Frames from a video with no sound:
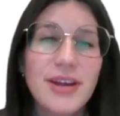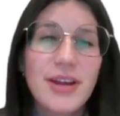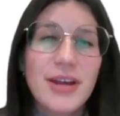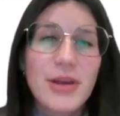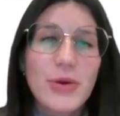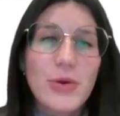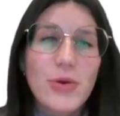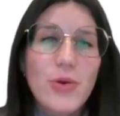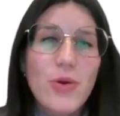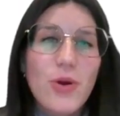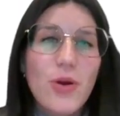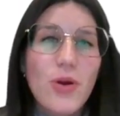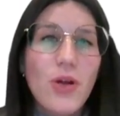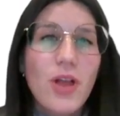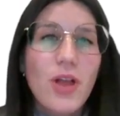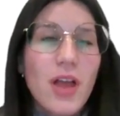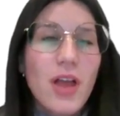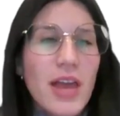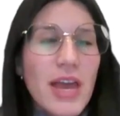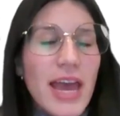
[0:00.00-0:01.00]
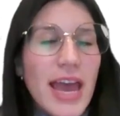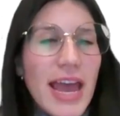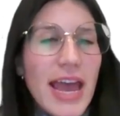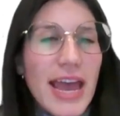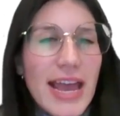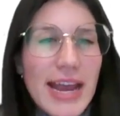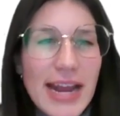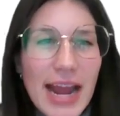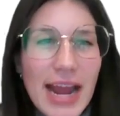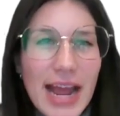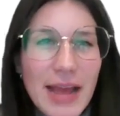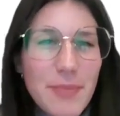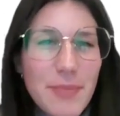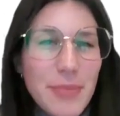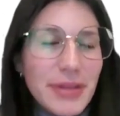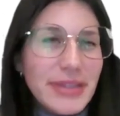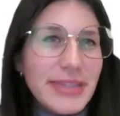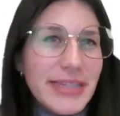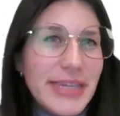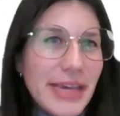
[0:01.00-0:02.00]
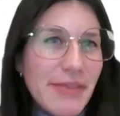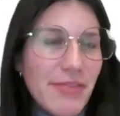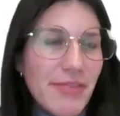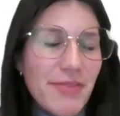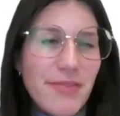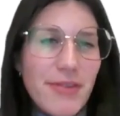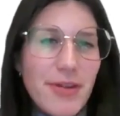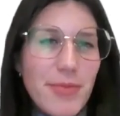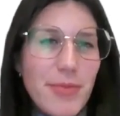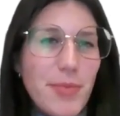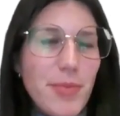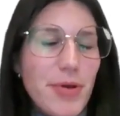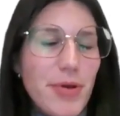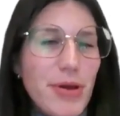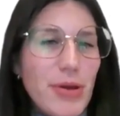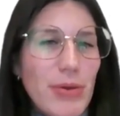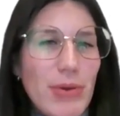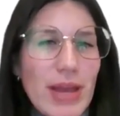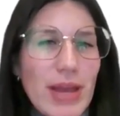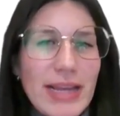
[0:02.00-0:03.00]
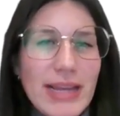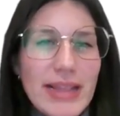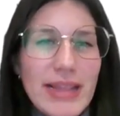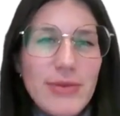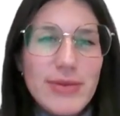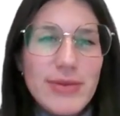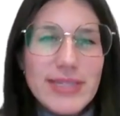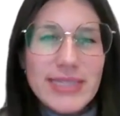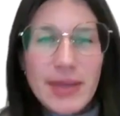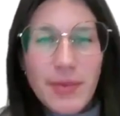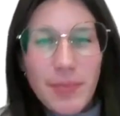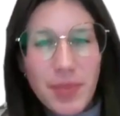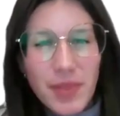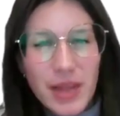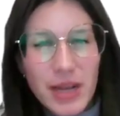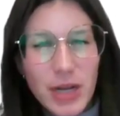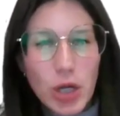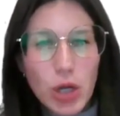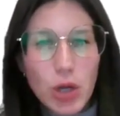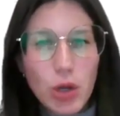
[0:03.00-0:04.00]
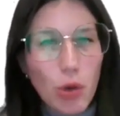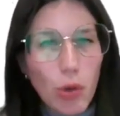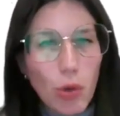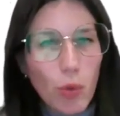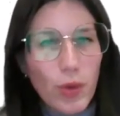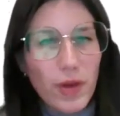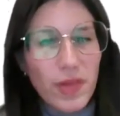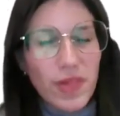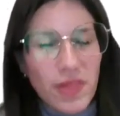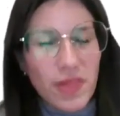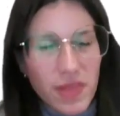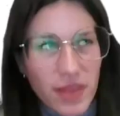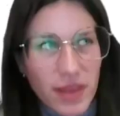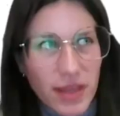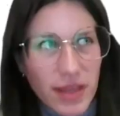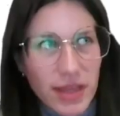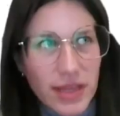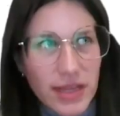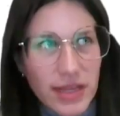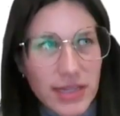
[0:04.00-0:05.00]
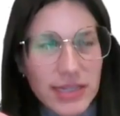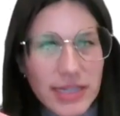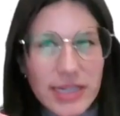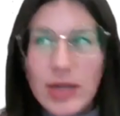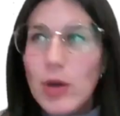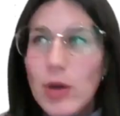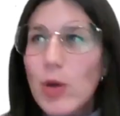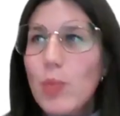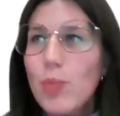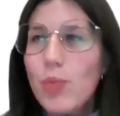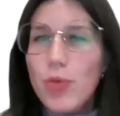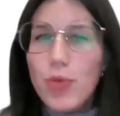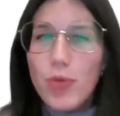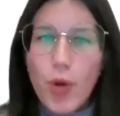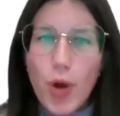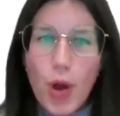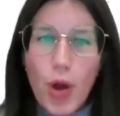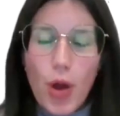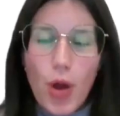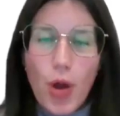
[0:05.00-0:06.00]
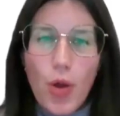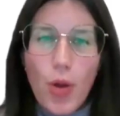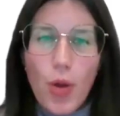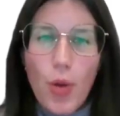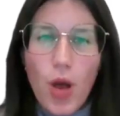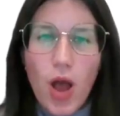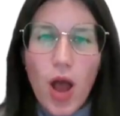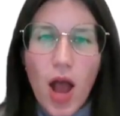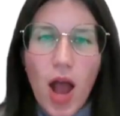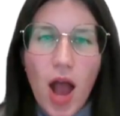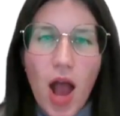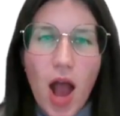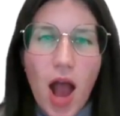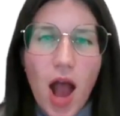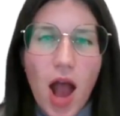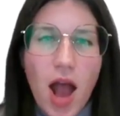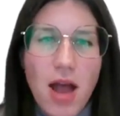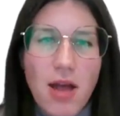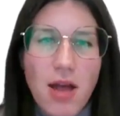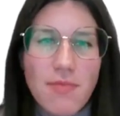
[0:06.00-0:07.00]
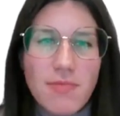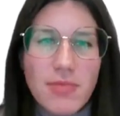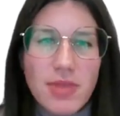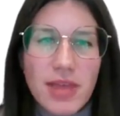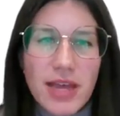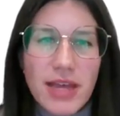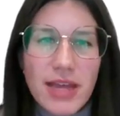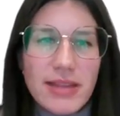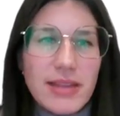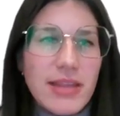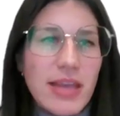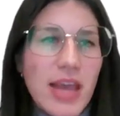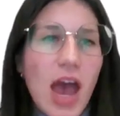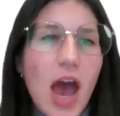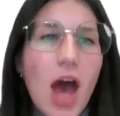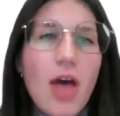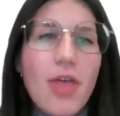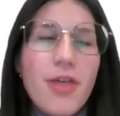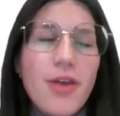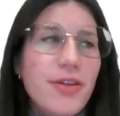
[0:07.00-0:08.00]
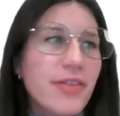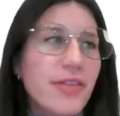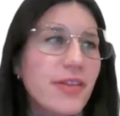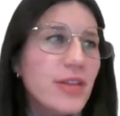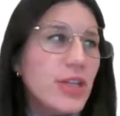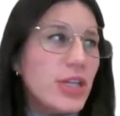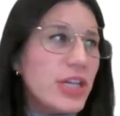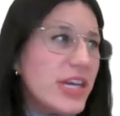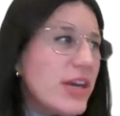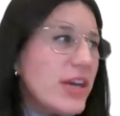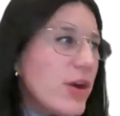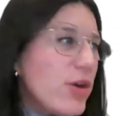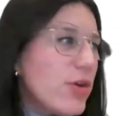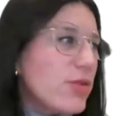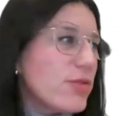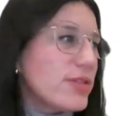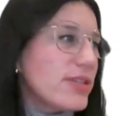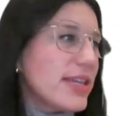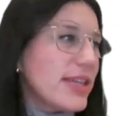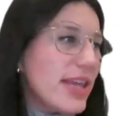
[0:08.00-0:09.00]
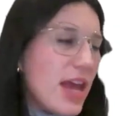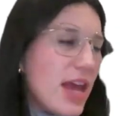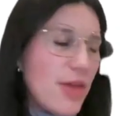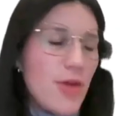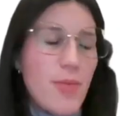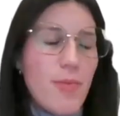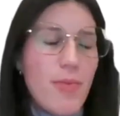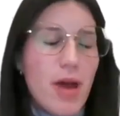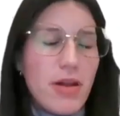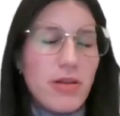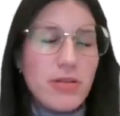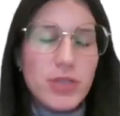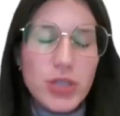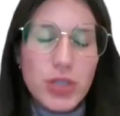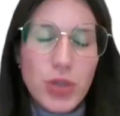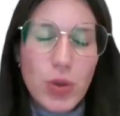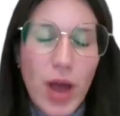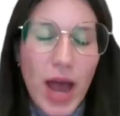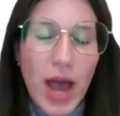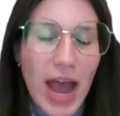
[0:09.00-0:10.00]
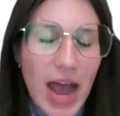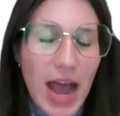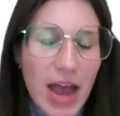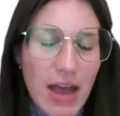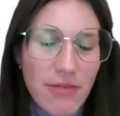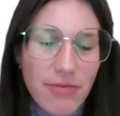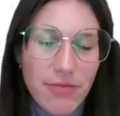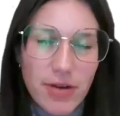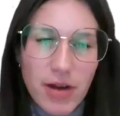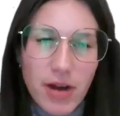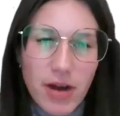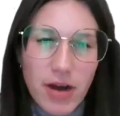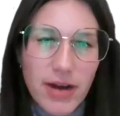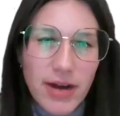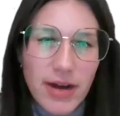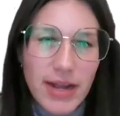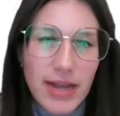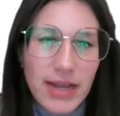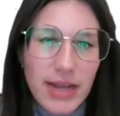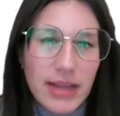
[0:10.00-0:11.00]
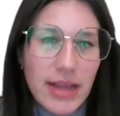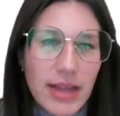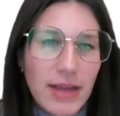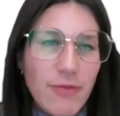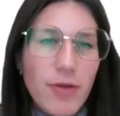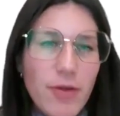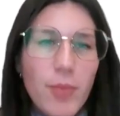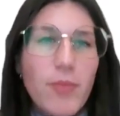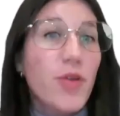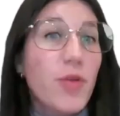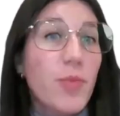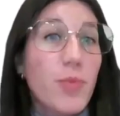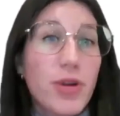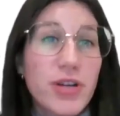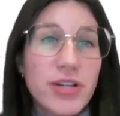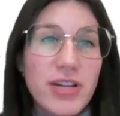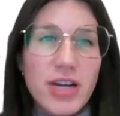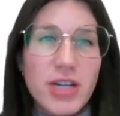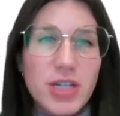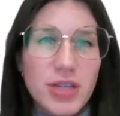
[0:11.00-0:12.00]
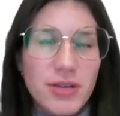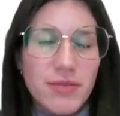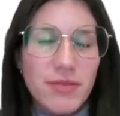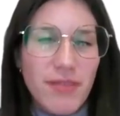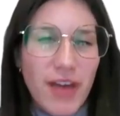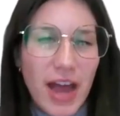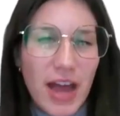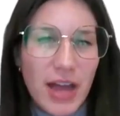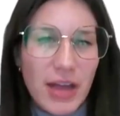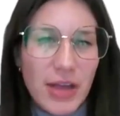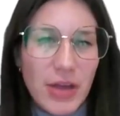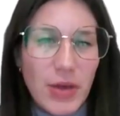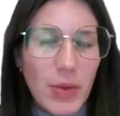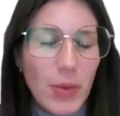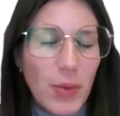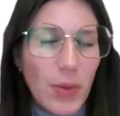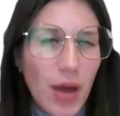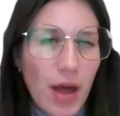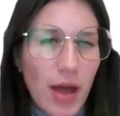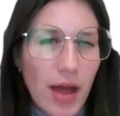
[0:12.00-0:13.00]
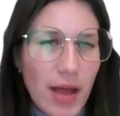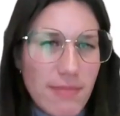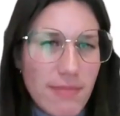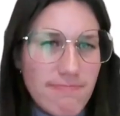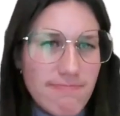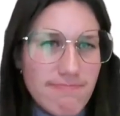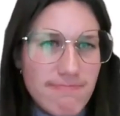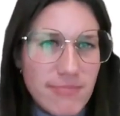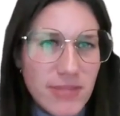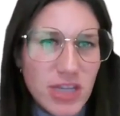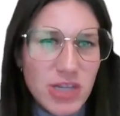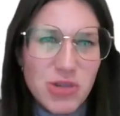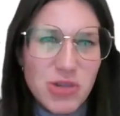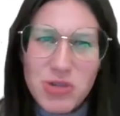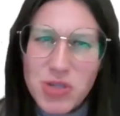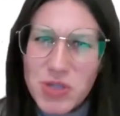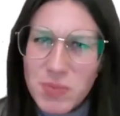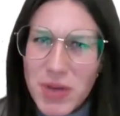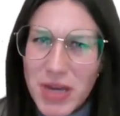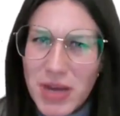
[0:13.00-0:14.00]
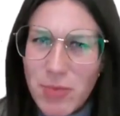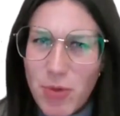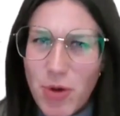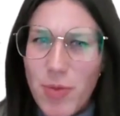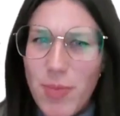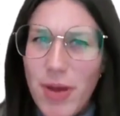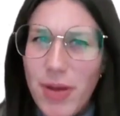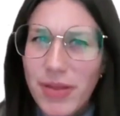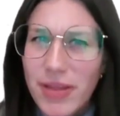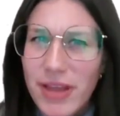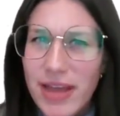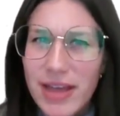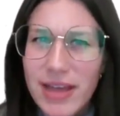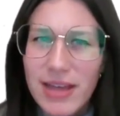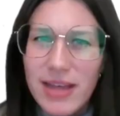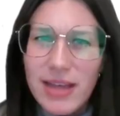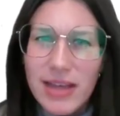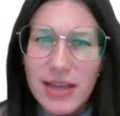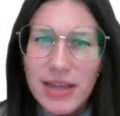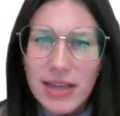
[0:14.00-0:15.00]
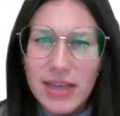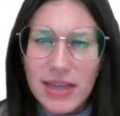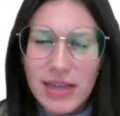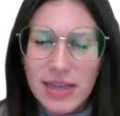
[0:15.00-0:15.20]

Very cool. And I believe, if I remember correctly, there was something new with the Neo Pro that the Neos and the other models don't have regarding like for production value. Could you explain more about that?